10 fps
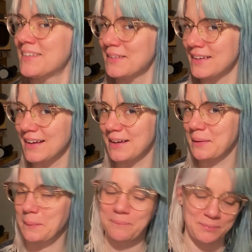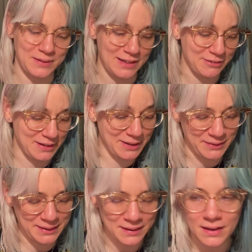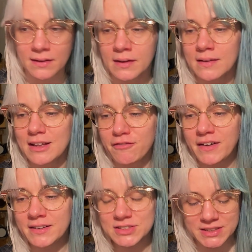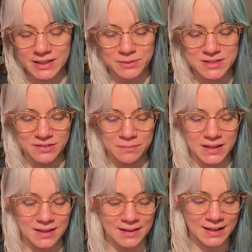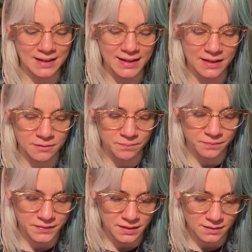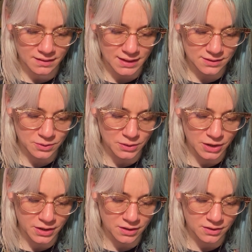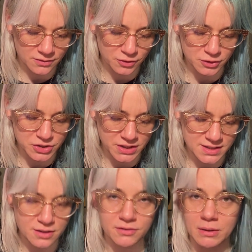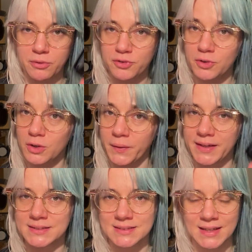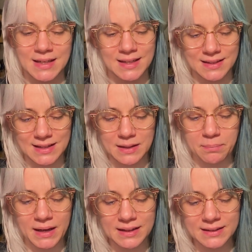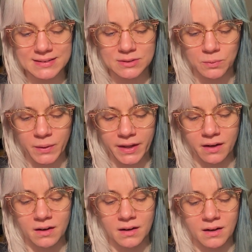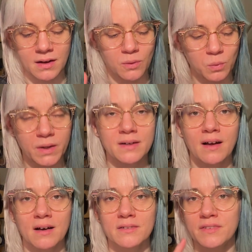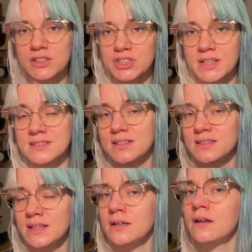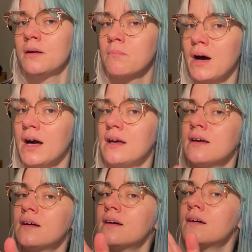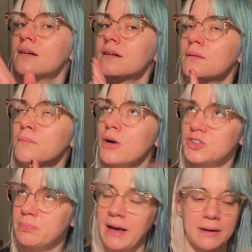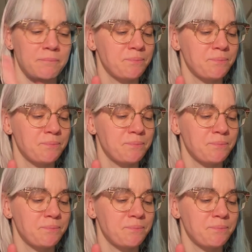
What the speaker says: yeah, whatever. Anyway, the final shade was from the Guerlain 4 couleurs, 4 shades, number 408, the palette where one of the shades is in my project pan.